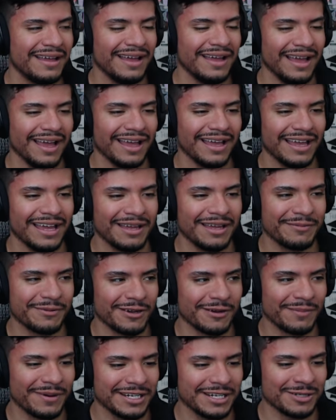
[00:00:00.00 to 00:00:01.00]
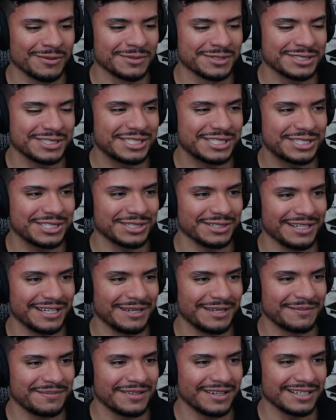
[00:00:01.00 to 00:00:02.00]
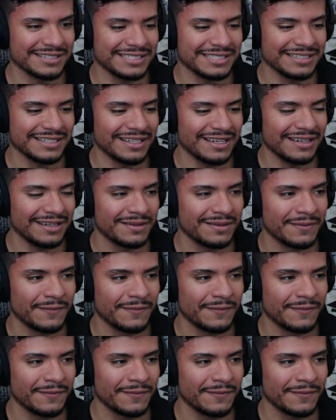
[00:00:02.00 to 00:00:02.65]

hey, bro, buddy almost tripped. Y'all seen that?